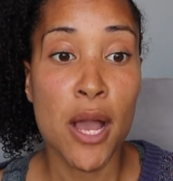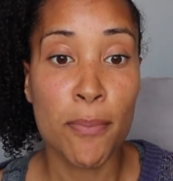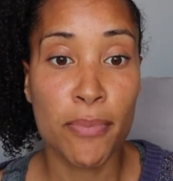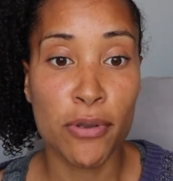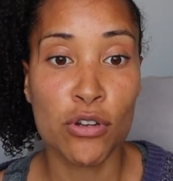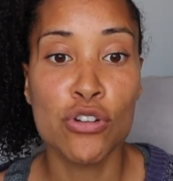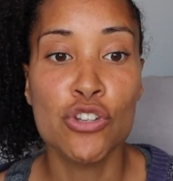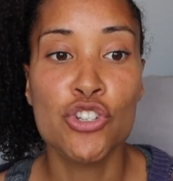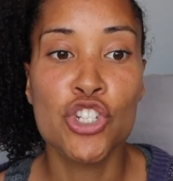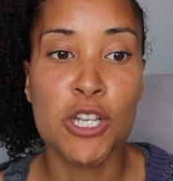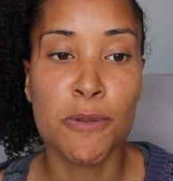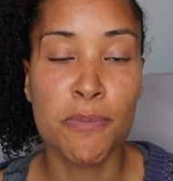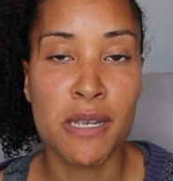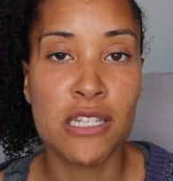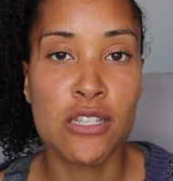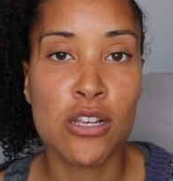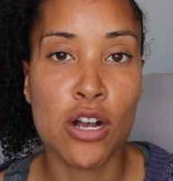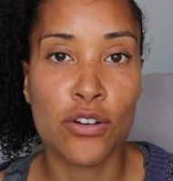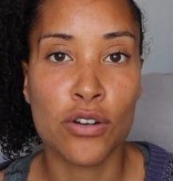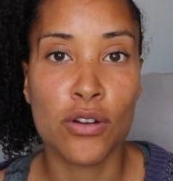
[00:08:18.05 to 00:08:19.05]
because
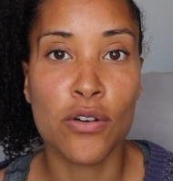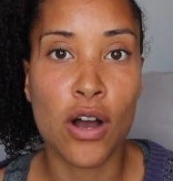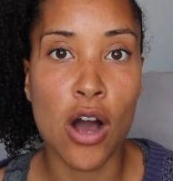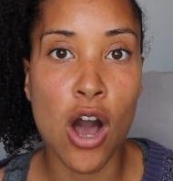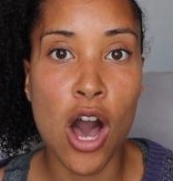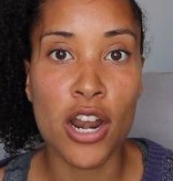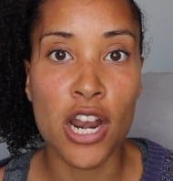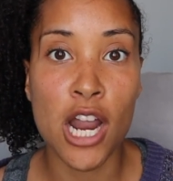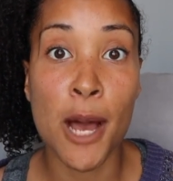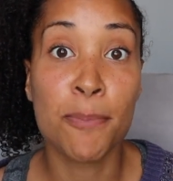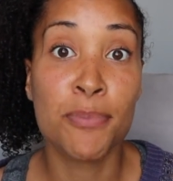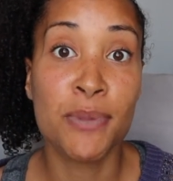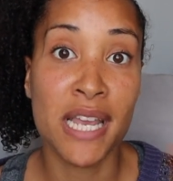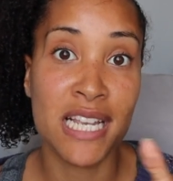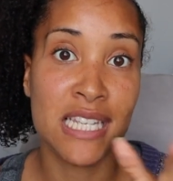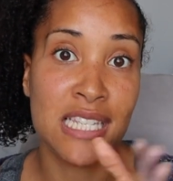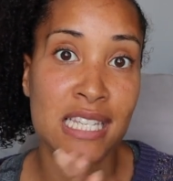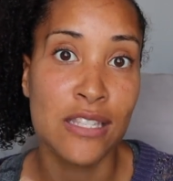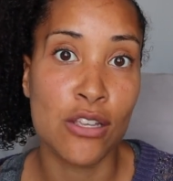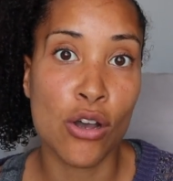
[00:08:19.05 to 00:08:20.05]
GPs aren't
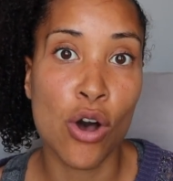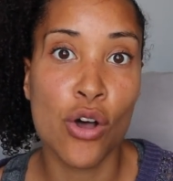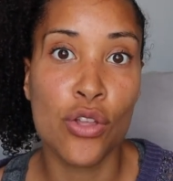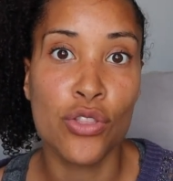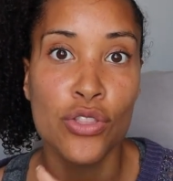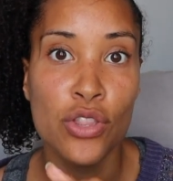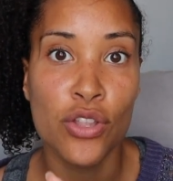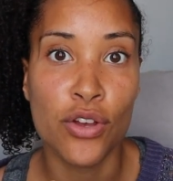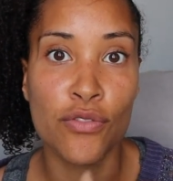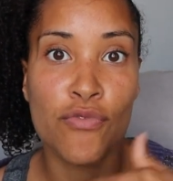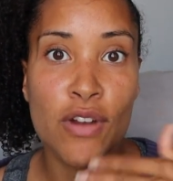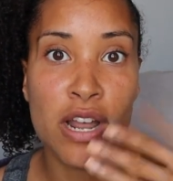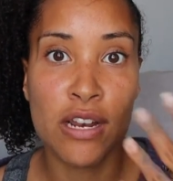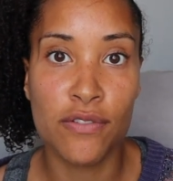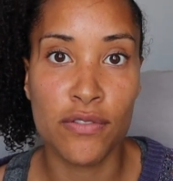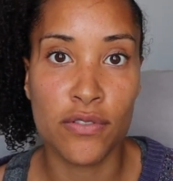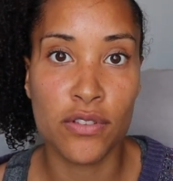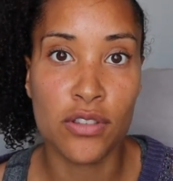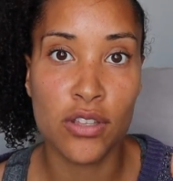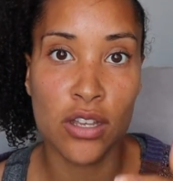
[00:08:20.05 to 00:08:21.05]
updated on
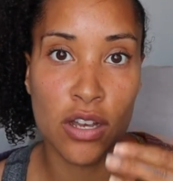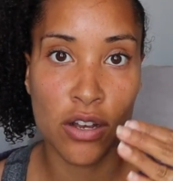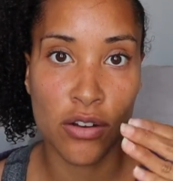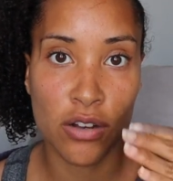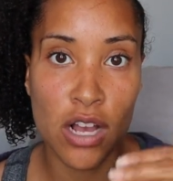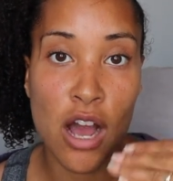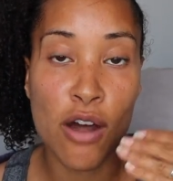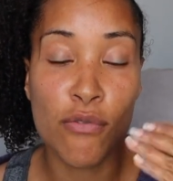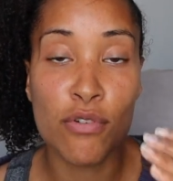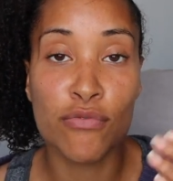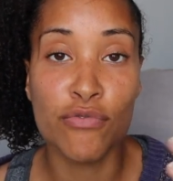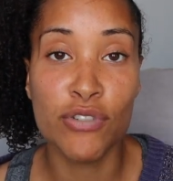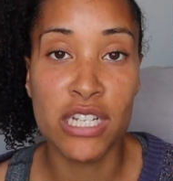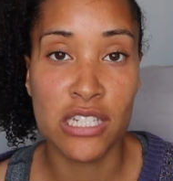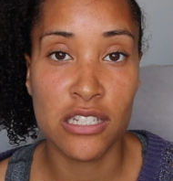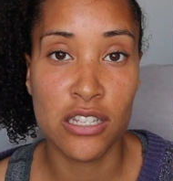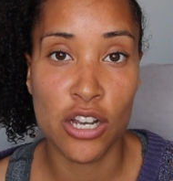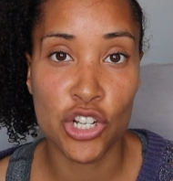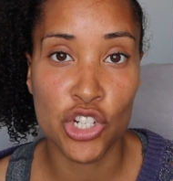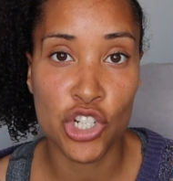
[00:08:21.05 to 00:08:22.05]
the current
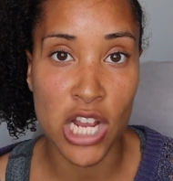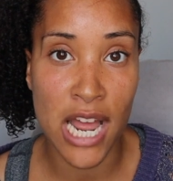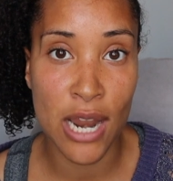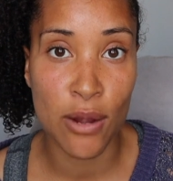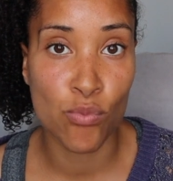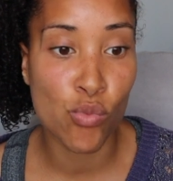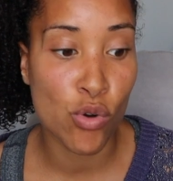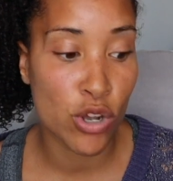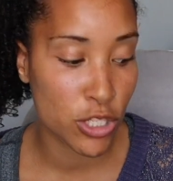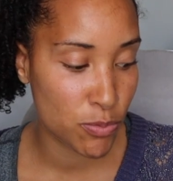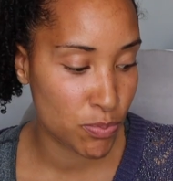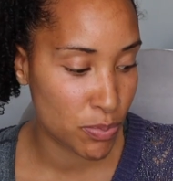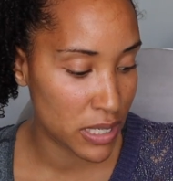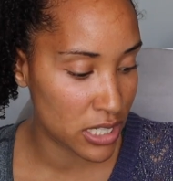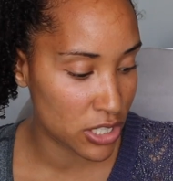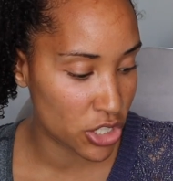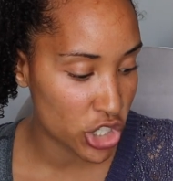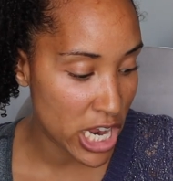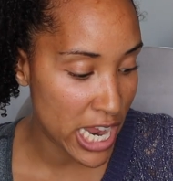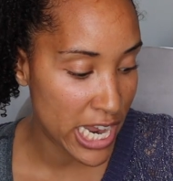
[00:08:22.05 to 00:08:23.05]
research and what's
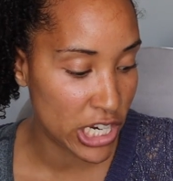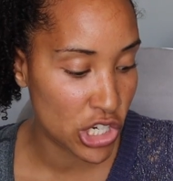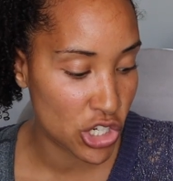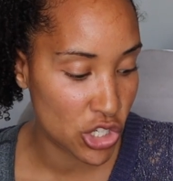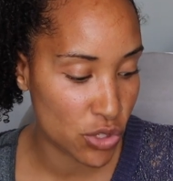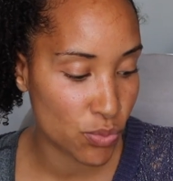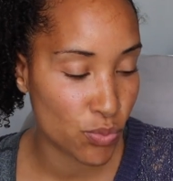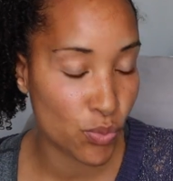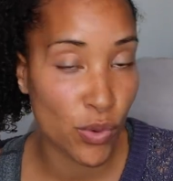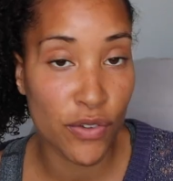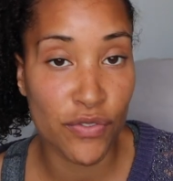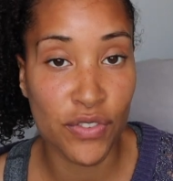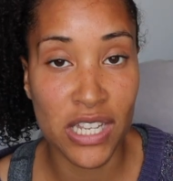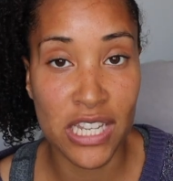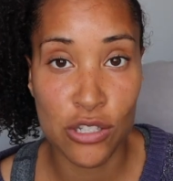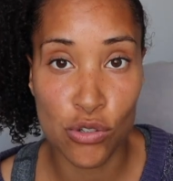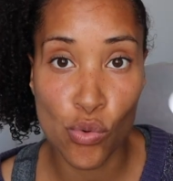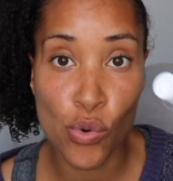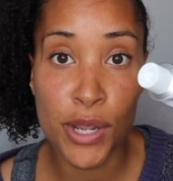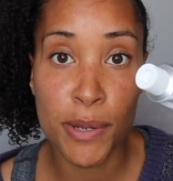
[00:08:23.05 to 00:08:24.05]
been changed with
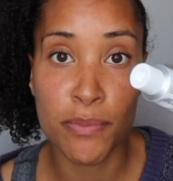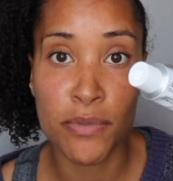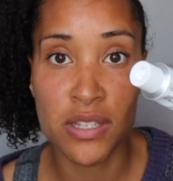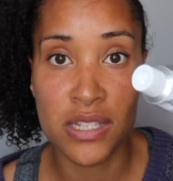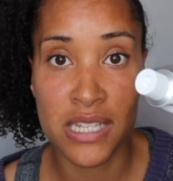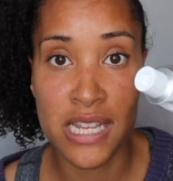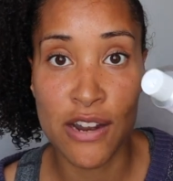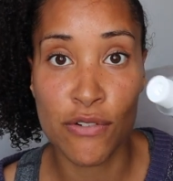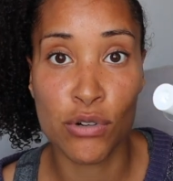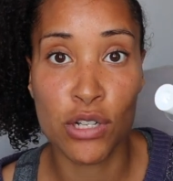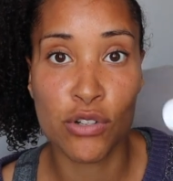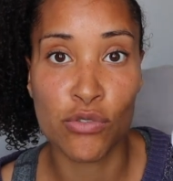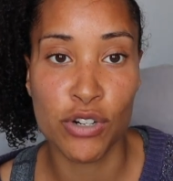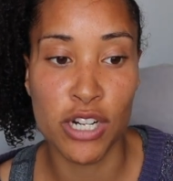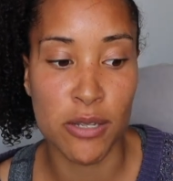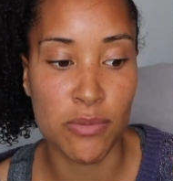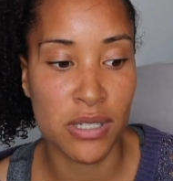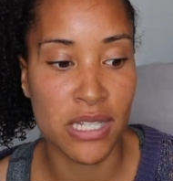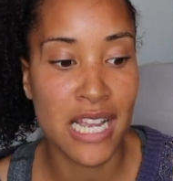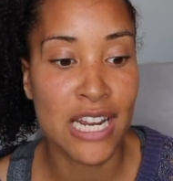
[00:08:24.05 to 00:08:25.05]
these ointments, steroid
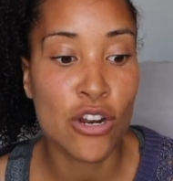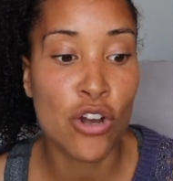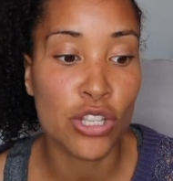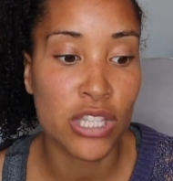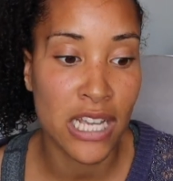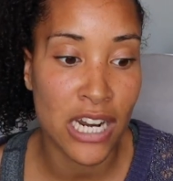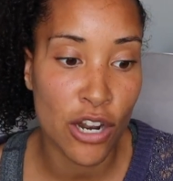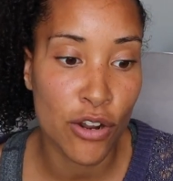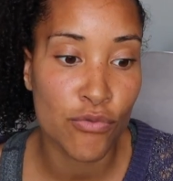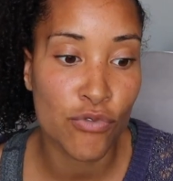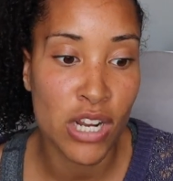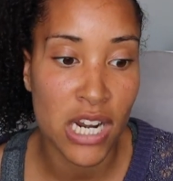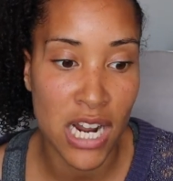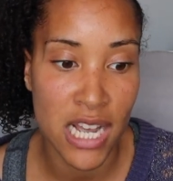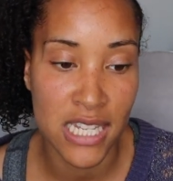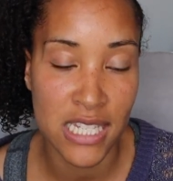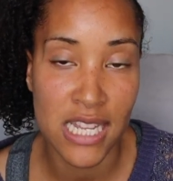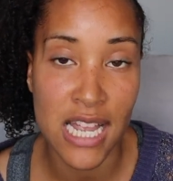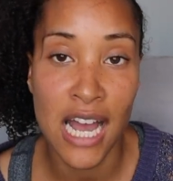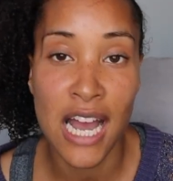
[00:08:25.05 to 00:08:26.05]
creams, they don't
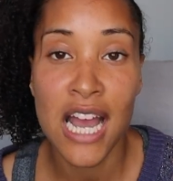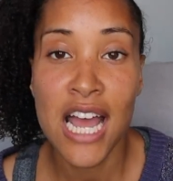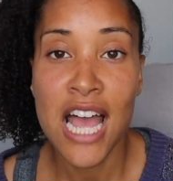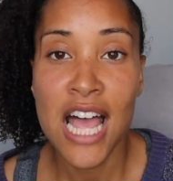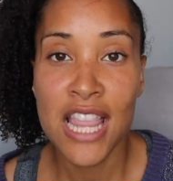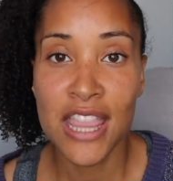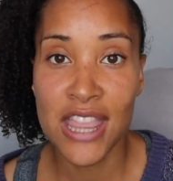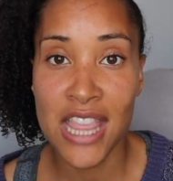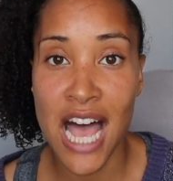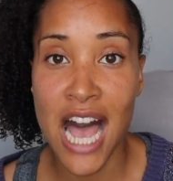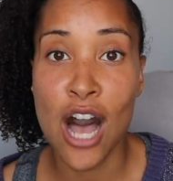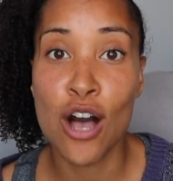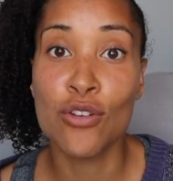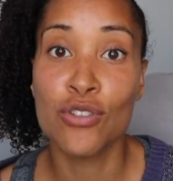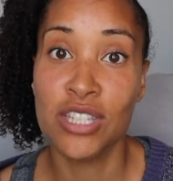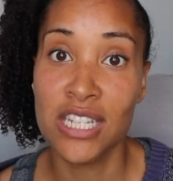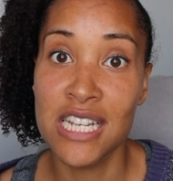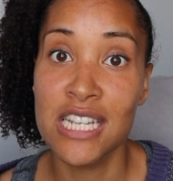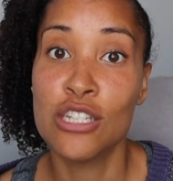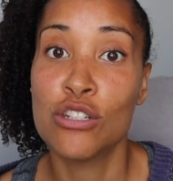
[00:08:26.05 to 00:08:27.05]
realise that now
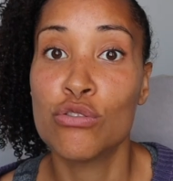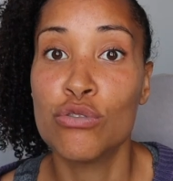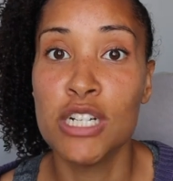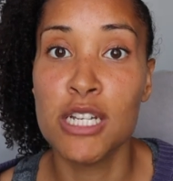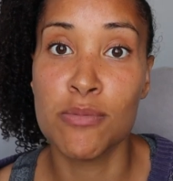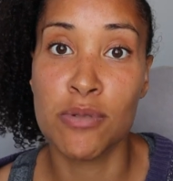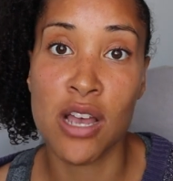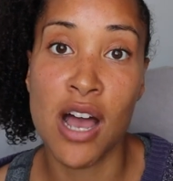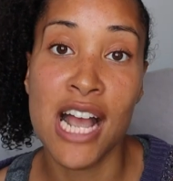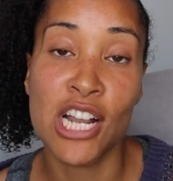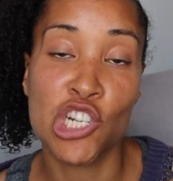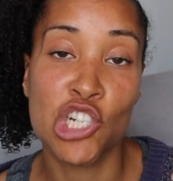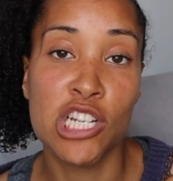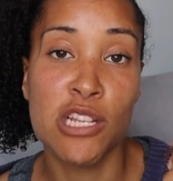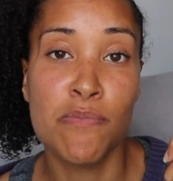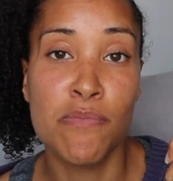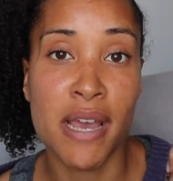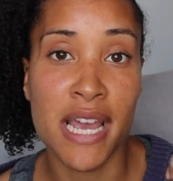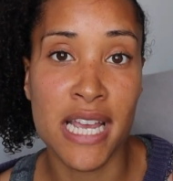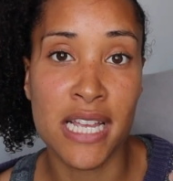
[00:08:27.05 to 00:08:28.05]
these ointments are
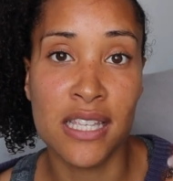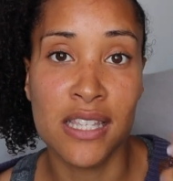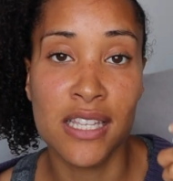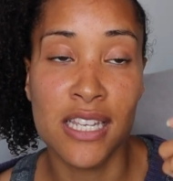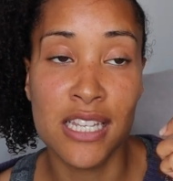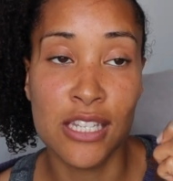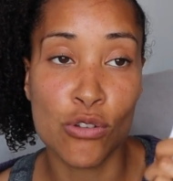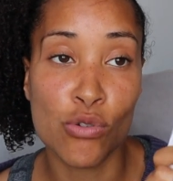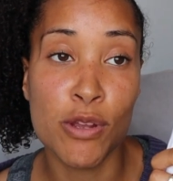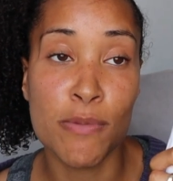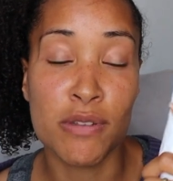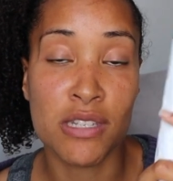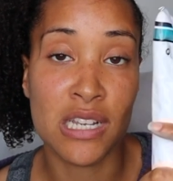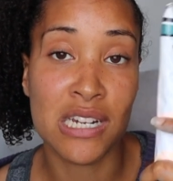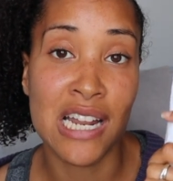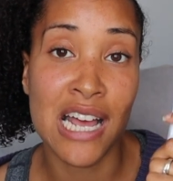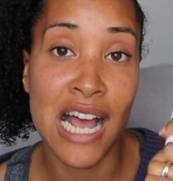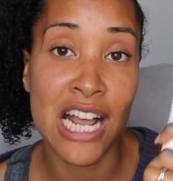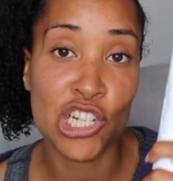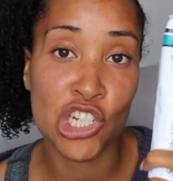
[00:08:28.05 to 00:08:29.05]
actually
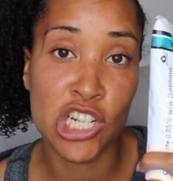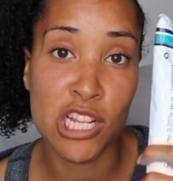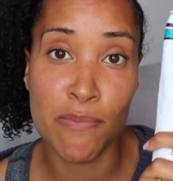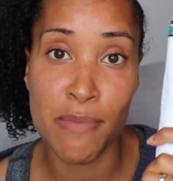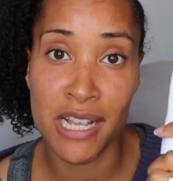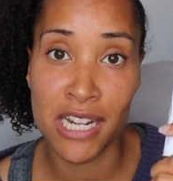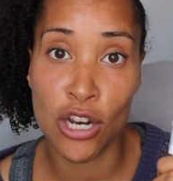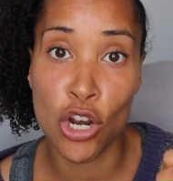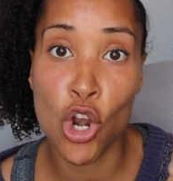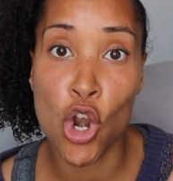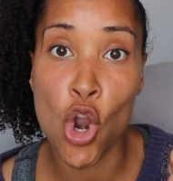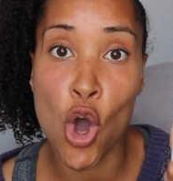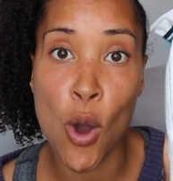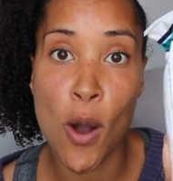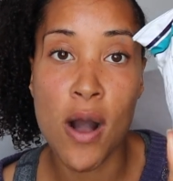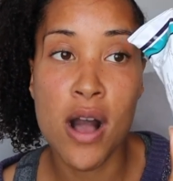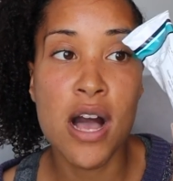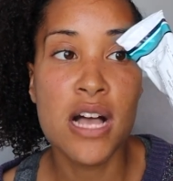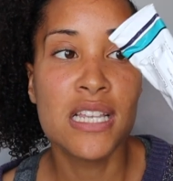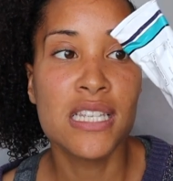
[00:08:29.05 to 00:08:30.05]
made a
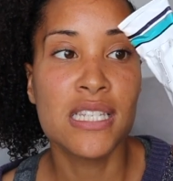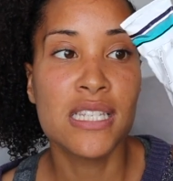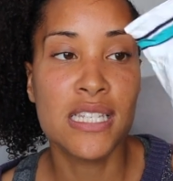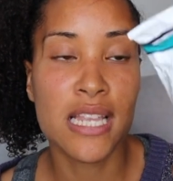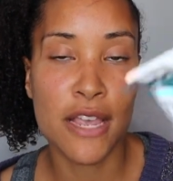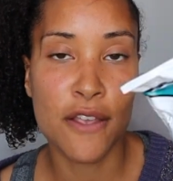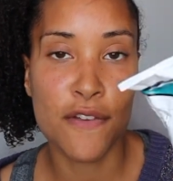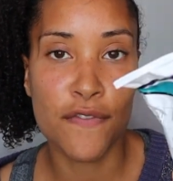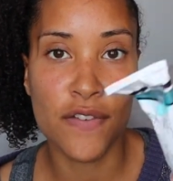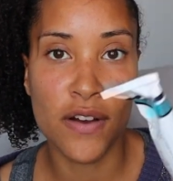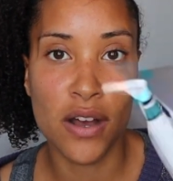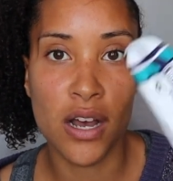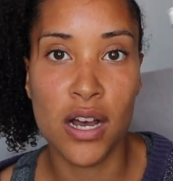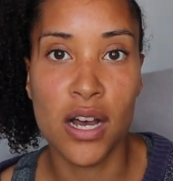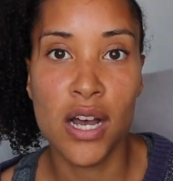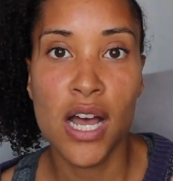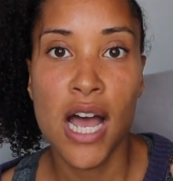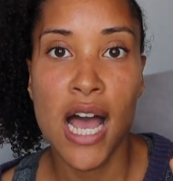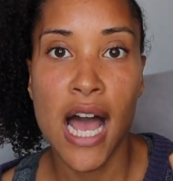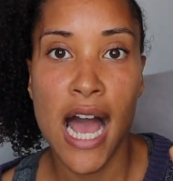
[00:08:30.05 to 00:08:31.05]
lot safer,